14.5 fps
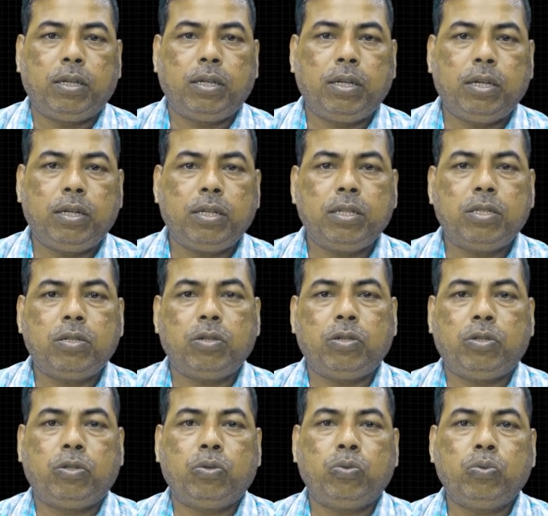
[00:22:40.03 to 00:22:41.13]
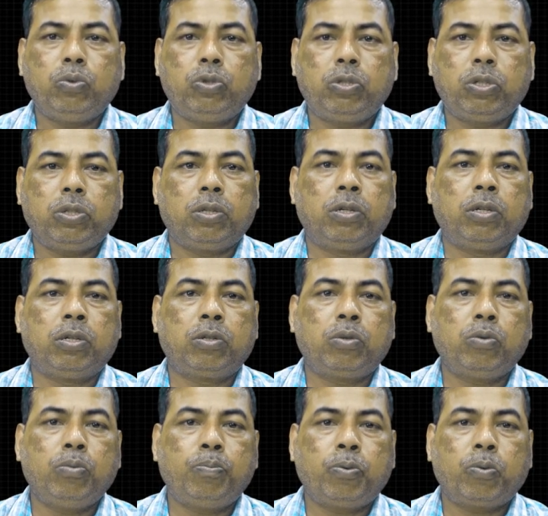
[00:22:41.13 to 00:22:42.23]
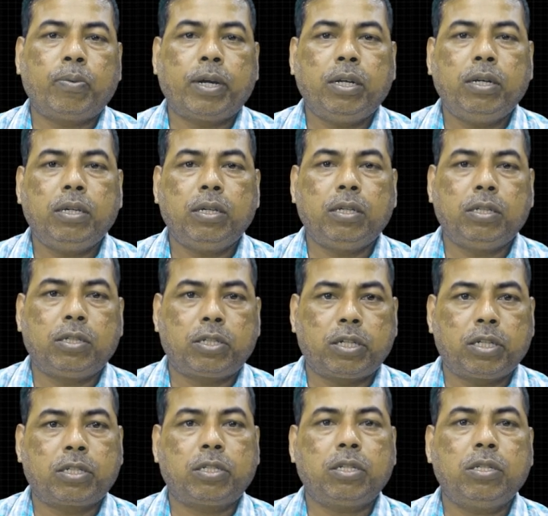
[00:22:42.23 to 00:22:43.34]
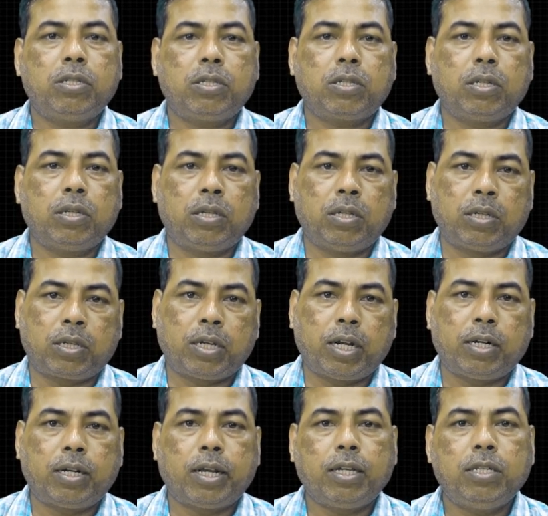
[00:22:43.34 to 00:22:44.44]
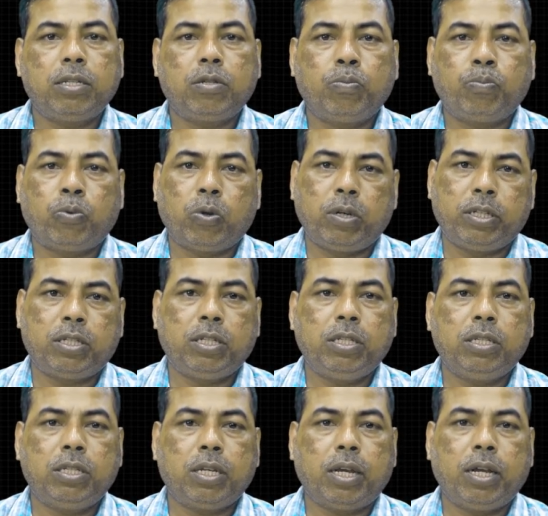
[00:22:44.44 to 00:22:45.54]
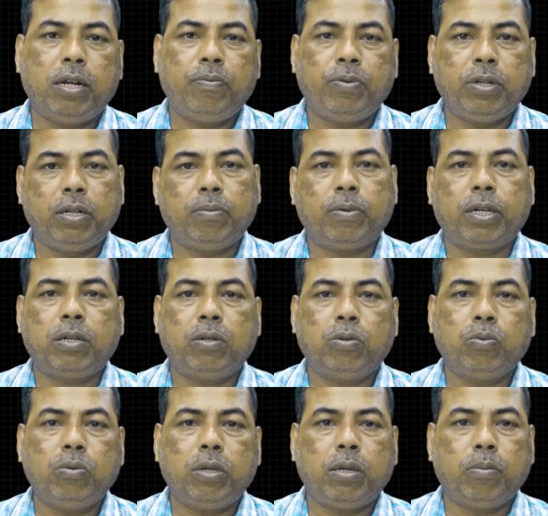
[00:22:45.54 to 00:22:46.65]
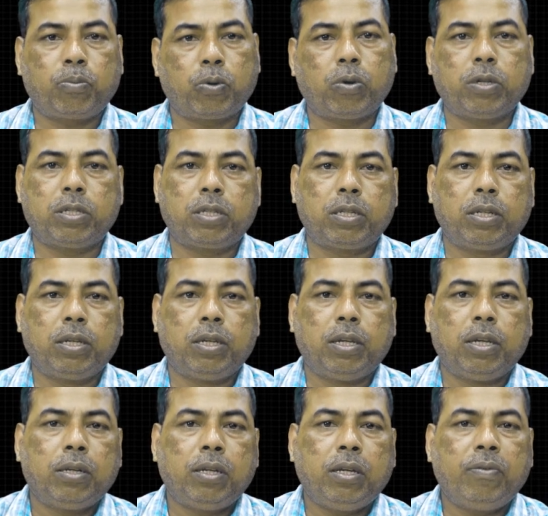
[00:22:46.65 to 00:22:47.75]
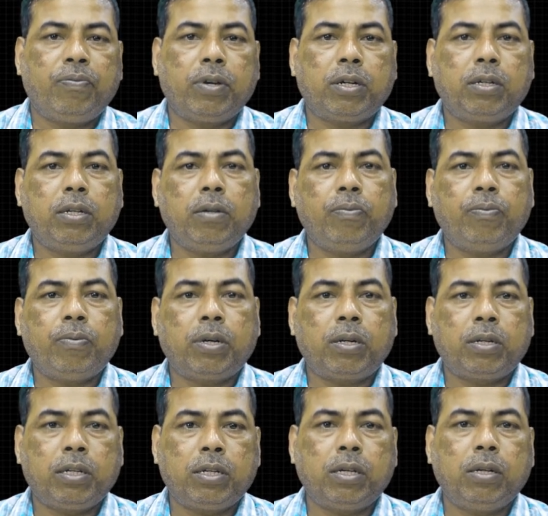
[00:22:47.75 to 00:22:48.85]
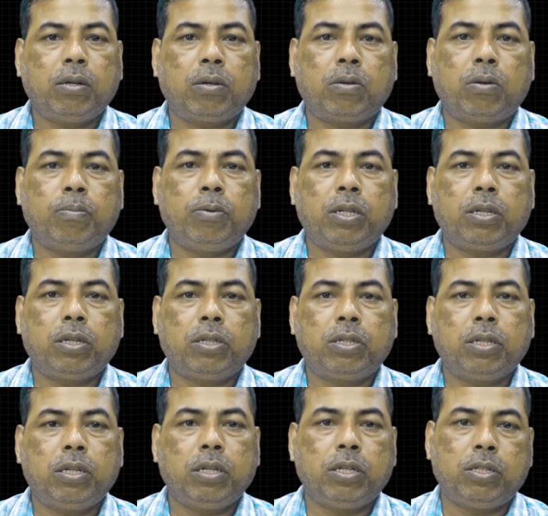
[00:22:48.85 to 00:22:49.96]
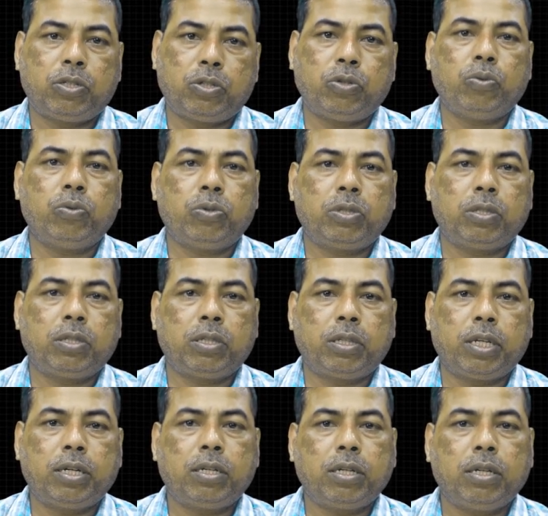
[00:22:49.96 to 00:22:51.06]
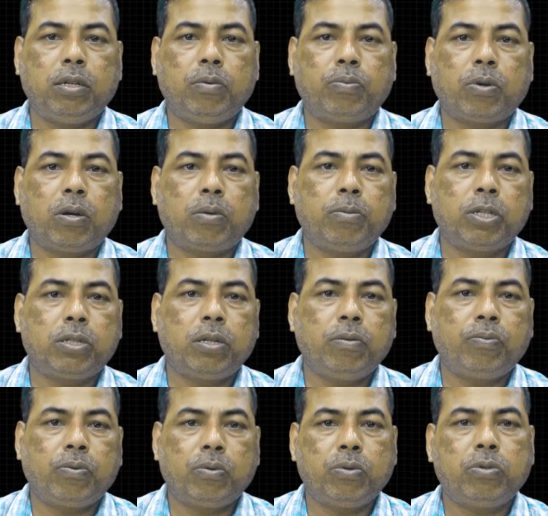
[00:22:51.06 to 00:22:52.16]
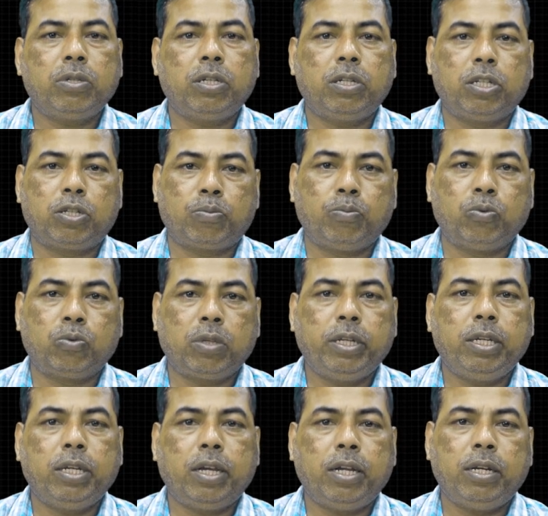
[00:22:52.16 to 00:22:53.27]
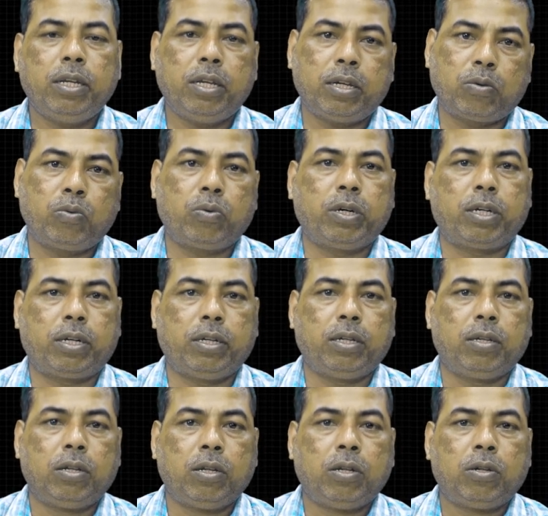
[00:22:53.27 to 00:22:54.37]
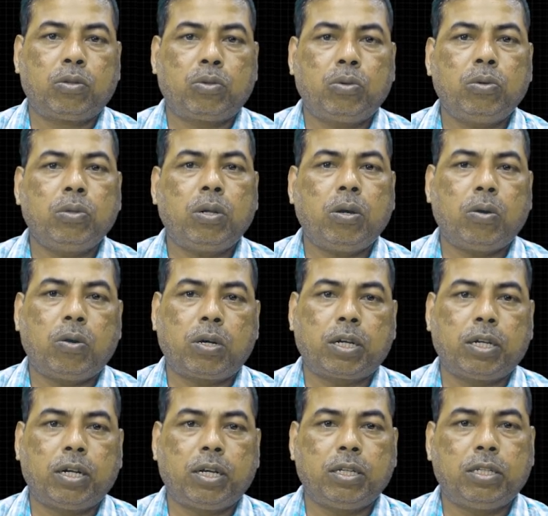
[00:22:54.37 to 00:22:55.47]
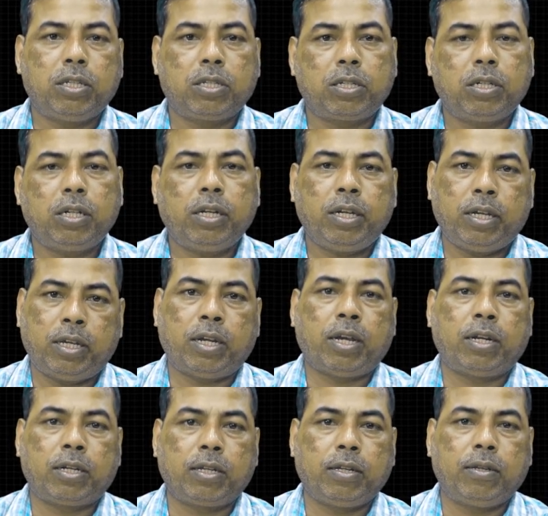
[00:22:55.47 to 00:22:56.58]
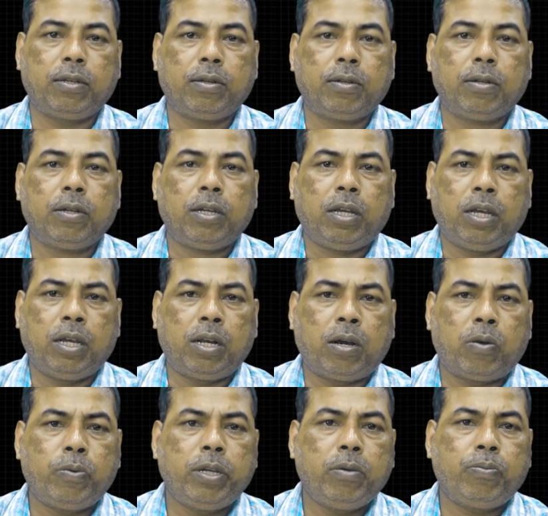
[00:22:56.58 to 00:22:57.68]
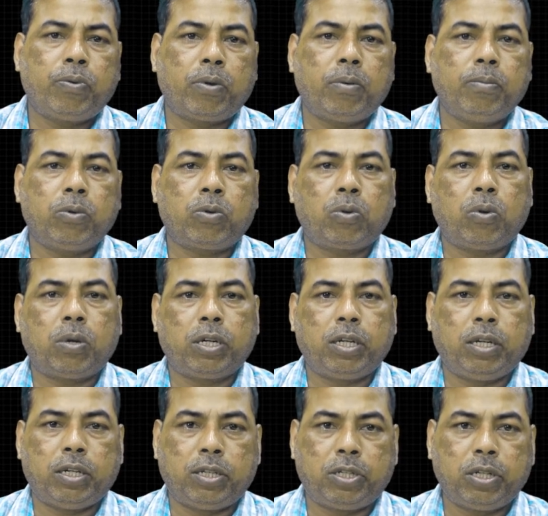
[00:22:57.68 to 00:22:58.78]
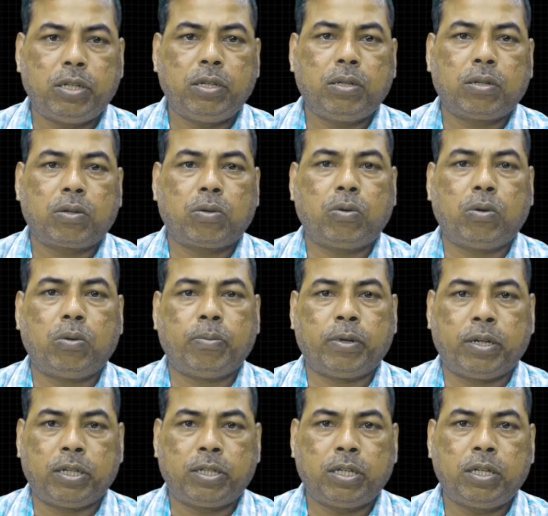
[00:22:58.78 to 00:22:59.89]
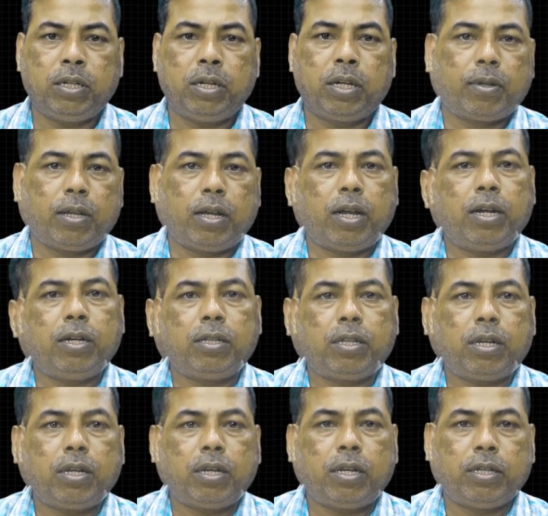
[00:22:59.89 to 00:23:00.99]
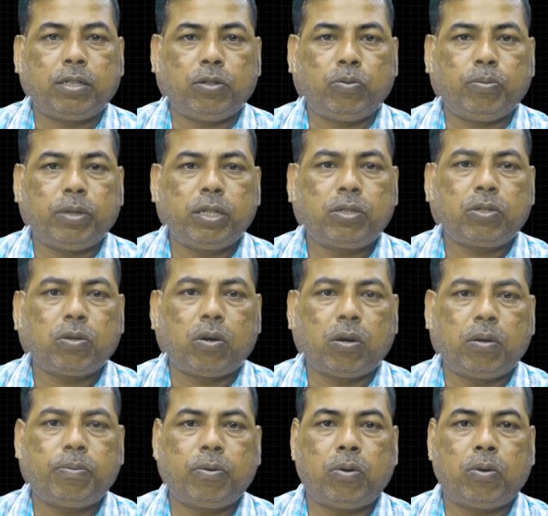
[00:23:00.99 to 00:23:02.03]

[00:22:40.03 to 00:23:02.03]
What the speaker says: It is used to provide instructions, guidelines, policies, and feedback to employees. Effective vertical communication ensures that information flows smoothly and accurately through the organizational hierarchy, allowing from coordination, collaboration, and the achievements of